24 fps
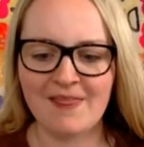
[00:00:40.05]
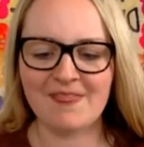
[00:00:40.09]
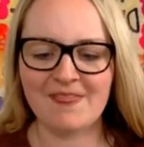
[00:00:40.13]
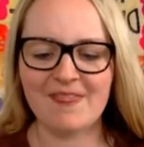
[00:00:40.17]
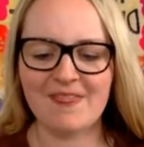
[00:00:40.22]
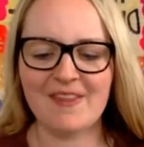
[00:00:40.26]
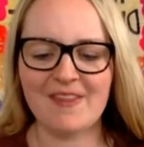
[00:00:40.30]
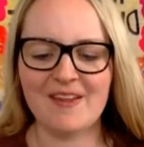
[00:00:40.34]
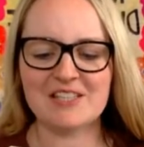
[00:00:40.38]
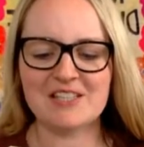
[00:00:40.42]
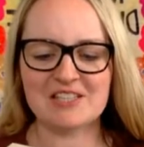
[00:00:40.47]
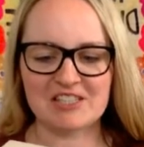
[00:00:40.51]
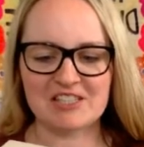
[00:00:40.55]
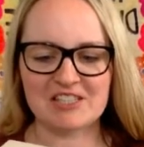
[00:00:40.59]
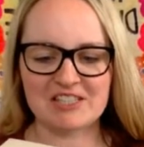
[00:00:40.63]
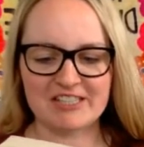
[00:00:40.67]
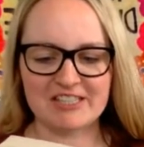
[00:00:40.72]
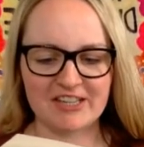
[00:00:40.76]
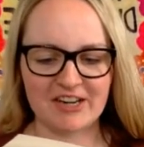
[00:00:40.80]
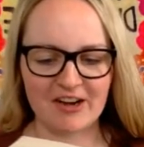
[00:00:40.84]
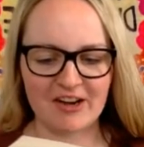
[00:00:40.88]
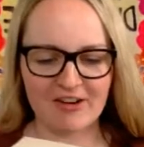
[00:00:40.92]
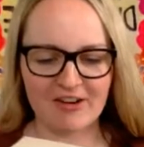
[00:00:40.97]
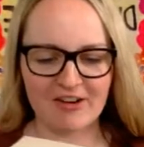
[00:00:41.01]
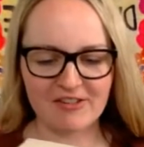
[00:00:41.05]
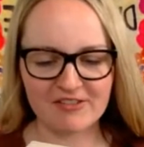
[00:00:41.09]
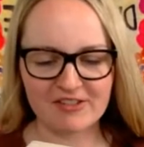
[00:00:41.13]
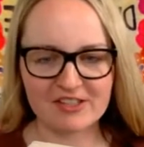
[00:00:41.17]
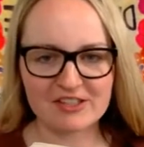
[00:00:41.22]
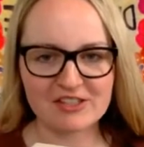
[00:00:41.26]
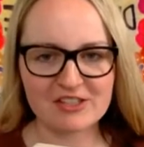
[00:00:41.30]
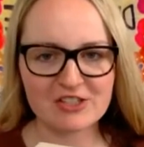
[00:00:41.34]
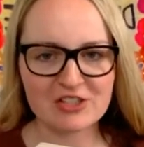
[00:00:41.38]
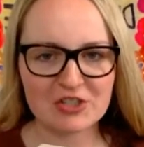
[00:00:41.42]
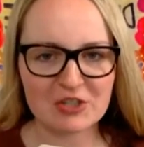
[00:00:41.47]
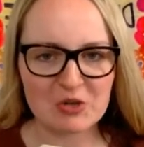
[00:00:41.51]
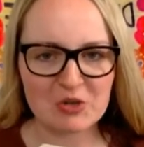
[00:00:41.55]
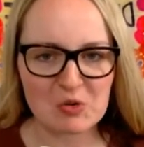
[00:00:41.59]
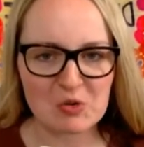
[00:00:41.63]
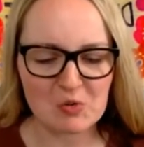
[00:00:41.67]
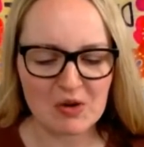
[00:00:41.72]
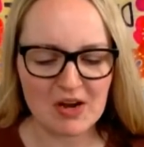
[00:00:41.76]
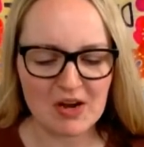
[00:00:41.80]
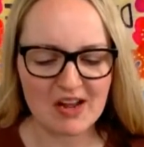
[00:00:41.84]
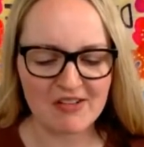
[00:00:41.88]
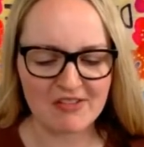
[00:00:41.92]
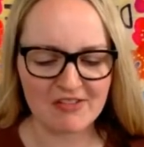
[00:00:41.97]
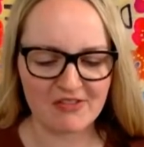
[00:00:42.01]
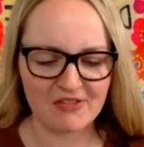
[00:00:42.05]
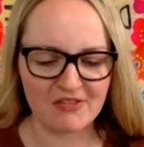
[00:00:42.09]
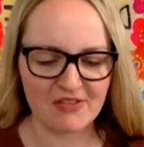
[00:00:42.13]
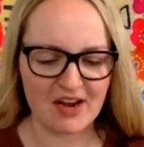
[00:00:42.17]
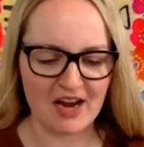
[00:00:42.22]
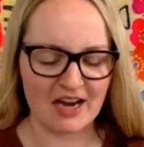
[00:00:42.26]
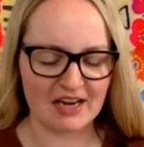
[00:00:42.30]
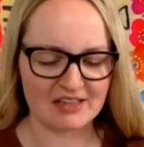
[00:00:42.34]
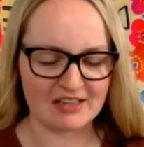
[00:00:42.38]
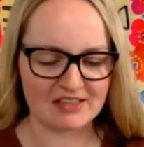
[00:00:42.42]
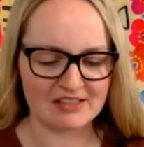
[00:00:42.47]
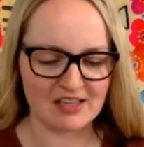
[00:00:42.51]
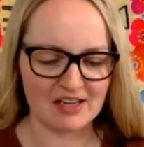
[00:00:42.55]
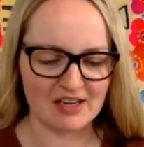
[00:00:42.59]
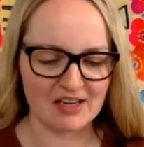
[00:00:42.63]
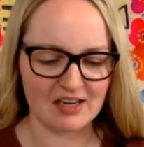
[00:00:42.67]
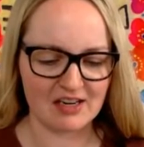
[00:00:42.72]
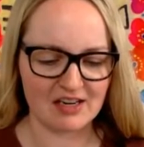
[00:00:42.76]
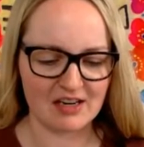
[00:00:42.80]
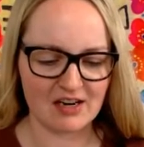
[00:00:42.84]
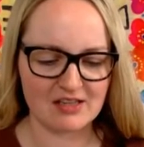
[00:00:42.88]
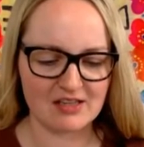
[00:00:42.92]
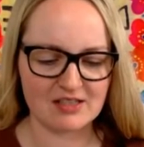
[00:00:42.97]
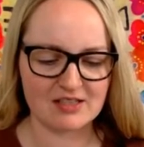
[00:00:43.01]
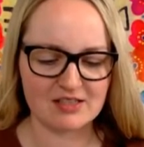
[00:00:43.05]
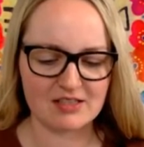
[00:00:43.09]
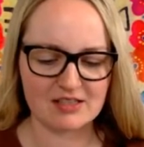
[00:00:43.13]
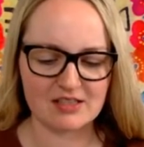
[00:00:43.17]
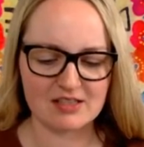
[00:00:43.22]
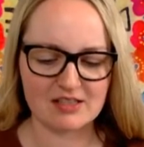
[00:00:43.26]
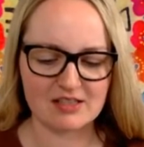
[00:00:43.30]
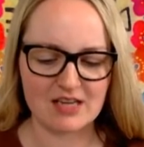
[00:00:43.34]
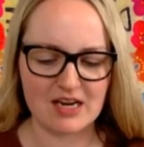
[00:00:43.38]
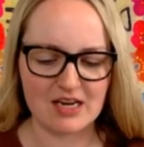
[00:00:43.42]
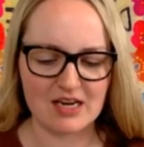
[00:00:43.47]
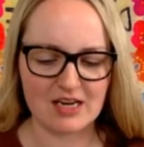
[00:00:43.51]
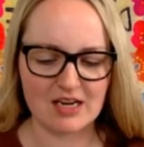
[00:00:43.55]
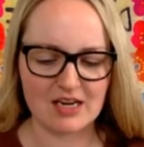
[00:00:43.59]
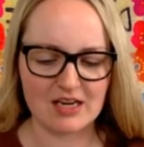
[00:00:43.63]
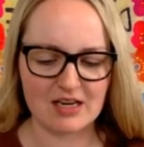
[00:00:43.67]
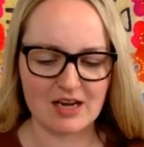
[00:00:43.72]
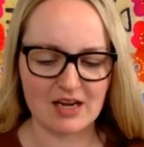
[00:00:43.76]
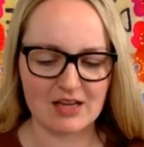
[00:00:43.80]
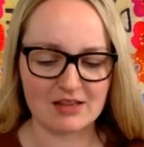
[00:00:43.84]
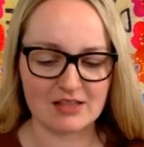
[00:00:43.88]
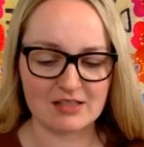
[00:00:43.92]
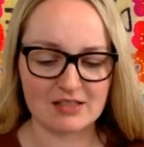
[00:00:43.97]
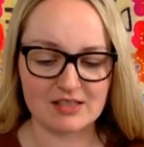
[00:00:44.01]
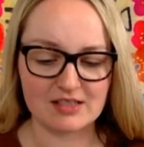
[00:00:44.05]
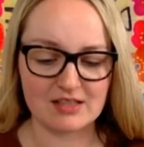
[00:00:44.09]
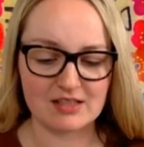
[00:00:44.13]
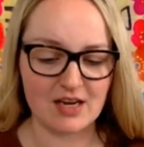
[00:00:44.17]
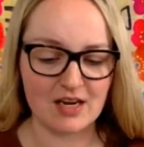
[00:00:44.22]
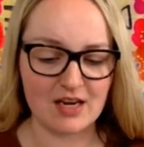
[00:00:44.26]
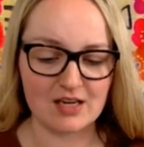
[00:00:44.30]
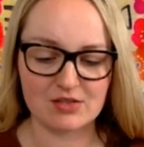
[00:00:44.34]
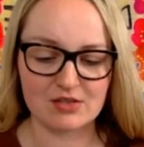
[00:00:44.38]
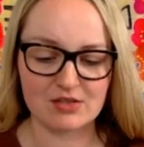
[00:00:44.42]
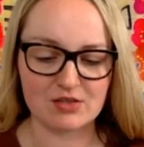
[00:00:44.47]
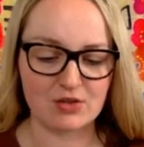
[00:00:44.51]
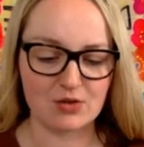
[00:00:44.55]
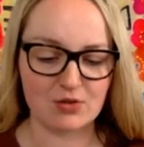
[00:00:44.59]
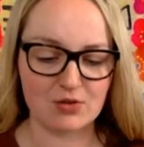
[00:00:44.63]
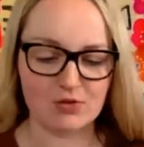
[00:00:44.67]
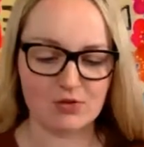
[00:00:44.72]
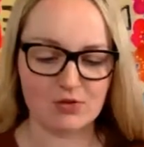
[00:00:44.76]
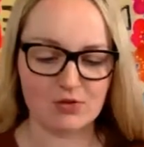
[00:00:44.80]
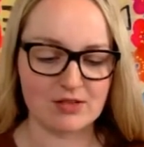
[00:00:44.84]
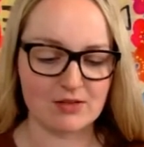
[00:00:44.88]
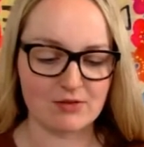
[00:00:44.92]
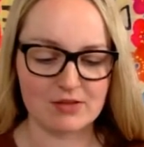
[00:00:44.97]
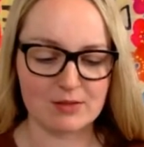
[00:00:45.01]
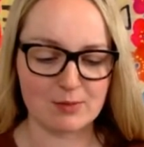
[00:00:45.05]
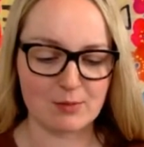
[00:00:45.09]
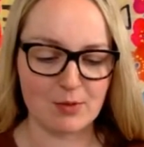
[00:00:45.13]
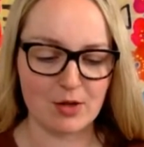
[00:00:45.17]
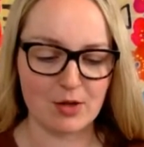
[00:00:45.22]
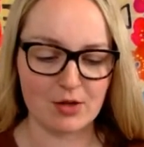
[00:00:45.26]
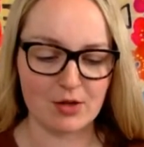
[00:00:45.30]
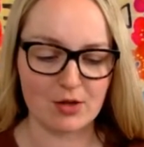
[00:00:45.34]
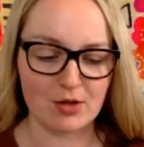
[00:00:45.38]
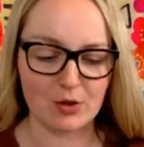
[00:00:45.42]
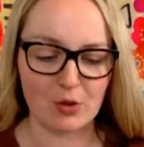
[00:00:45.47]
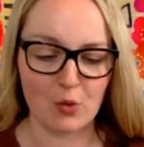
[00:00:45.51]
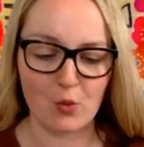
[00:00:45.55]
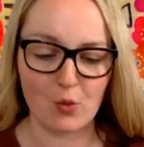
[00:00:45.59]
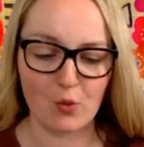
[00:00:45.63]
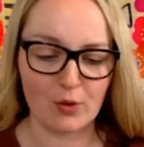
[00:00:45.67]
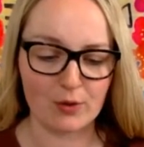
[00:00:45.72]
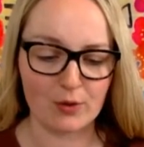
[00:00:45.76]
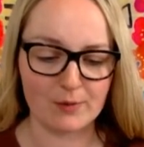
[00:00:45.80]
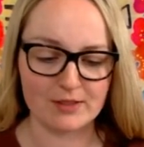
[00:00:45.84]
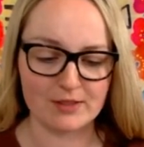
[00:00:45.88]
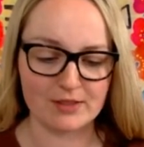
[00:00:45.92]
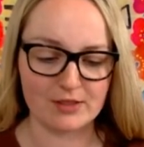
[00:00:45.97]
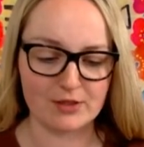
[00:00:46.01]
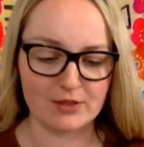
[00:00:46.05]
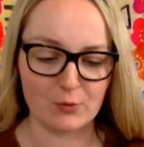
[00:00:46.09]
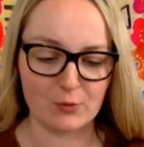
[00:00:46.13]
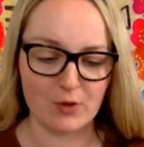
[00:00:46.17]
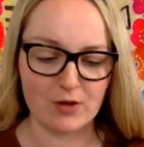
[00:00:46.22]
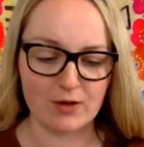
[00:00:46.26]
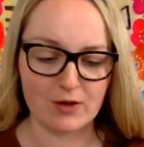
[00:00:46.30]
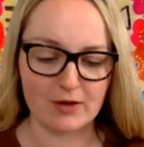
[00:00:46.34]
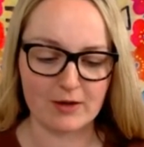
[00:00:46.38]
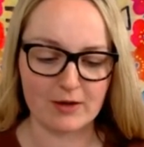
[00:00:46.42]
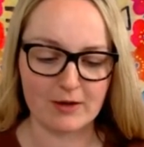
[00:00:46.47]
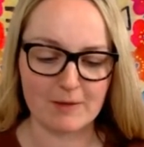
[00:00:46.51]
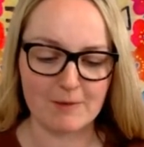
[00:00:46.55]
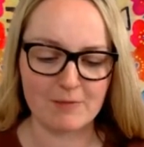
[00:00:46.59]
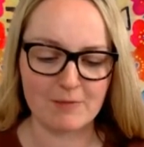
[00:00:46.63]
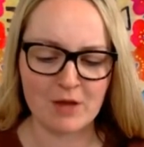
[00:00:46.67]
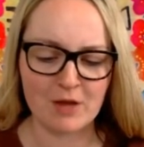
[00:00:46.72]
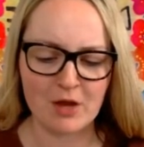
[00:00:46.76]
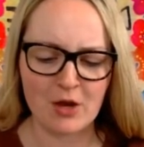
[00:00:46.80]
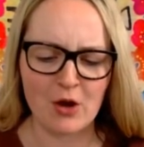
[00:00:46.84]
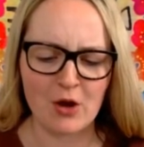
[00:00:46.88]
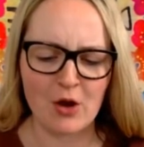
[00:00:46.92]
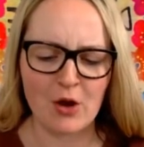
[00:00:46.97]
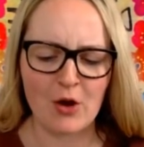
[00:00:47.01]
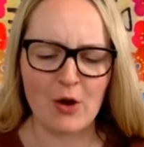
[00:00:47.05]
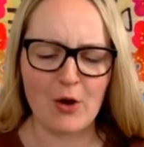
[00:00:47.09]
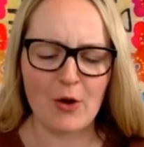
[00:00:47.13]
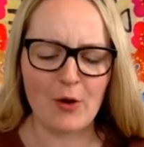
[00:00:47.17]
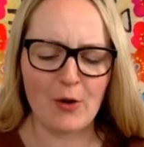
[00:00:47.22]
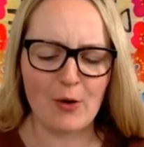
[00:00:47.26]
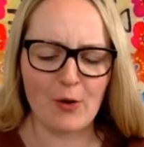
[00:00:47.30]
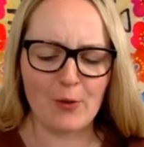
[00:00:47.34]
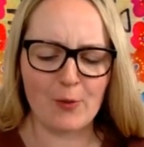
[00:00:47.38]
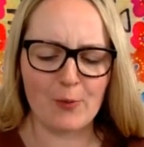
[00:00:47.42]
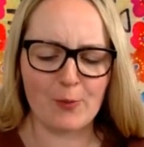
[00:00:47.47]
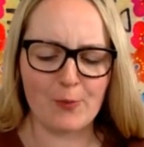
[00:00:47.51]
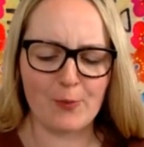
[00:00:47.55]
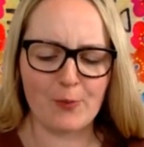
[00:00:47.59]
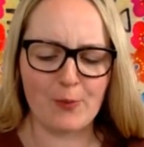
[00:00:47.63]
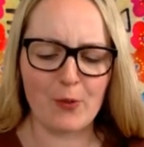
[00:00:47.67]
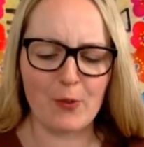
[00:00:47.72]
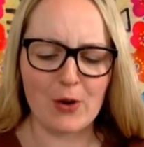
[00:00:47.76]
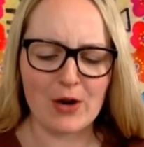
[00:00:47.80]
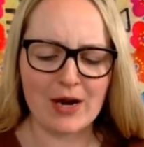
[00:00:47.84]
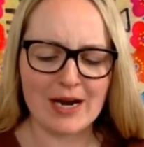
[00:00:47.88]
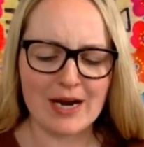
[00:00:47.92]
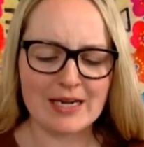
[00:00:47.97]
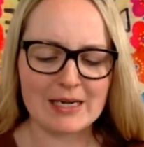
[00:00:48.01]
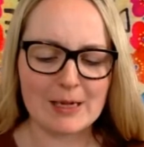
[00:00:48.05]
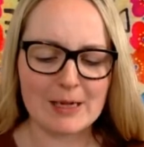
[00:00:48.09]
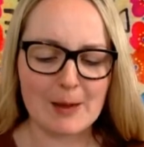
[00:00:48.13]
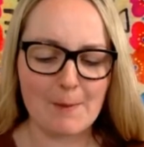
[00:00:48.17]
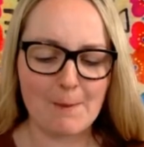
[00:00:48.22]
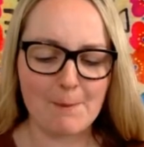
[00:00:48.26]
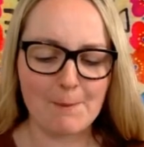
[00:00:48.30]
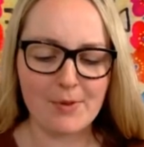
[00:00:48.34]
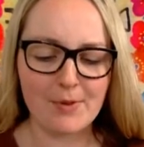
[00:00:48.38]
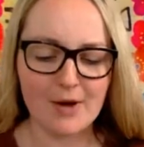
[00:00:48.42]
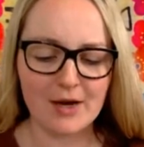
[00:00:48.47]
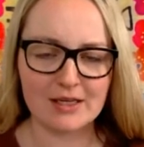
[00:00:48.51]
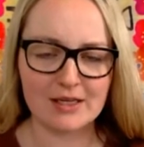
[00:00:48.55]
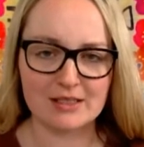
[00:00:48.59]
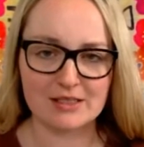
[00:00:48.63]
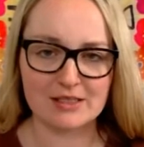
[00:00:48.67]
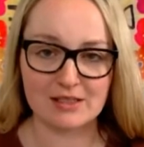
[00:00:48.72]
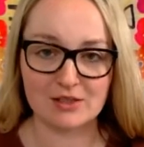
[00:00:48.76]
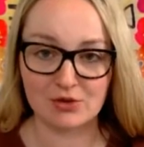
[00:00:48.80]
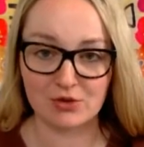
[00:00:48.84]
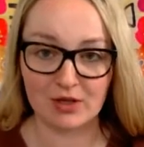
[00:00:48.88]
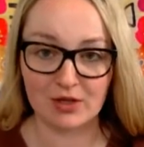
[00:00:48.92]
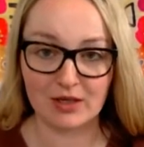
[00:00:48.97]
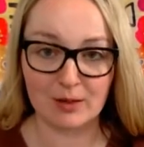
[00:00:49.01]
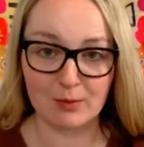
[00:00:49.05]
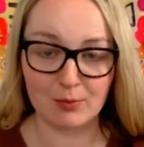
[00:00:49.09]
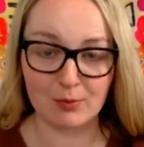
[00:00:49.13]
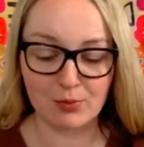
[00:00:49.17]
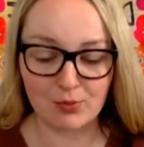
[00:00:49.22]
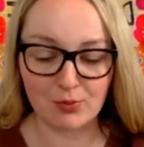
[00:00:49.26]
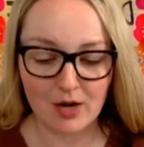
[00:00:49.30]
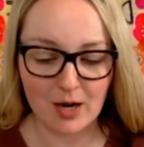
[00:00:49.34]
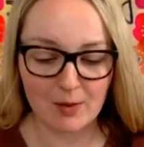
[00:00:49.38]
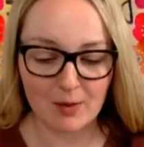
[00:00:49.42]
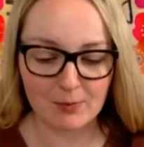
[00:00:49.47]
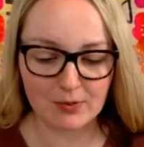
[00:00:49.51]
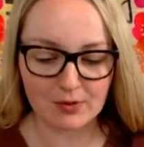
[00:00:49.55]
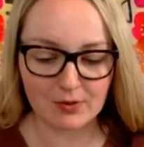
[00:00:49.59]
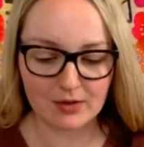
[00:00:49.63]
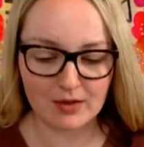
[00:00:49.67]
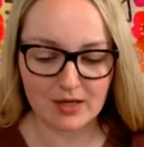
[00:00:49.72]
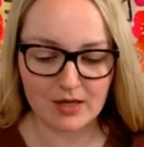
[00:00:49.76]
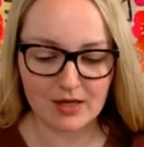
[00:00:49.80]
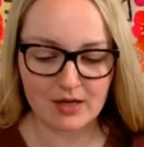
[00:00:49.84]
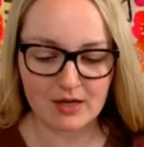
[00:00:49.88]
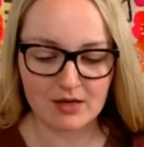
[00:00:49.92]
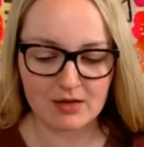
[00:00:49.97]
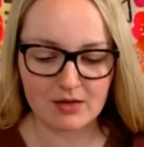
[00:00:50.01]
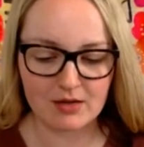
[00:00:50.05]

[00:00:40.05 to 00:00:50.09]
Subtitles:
"This stuff is terrific," said Augustus, taking not the slightest notice of his mother or Mr. Wonka. "Oh boy, I need a bucket to drink it properly."